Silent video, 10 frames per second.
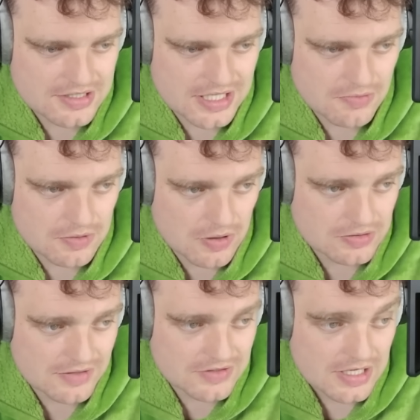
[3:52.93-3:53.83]

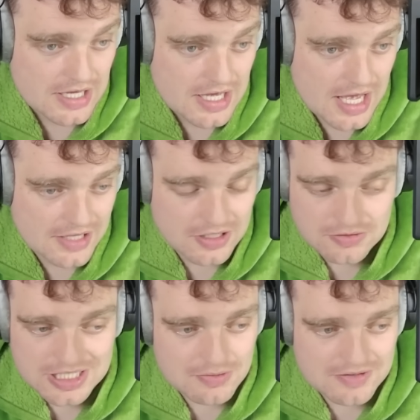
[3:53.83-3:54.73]
I don't
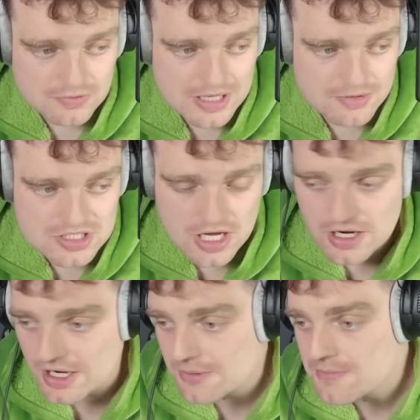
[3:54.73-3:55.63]
think we'll have to wait much
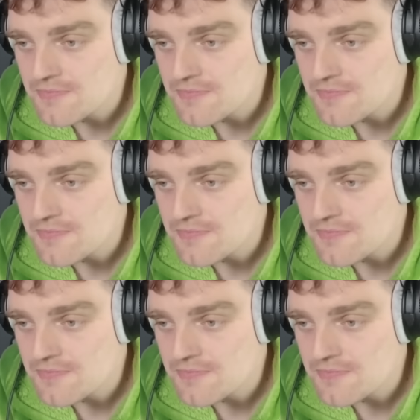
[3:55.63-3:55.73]
longer.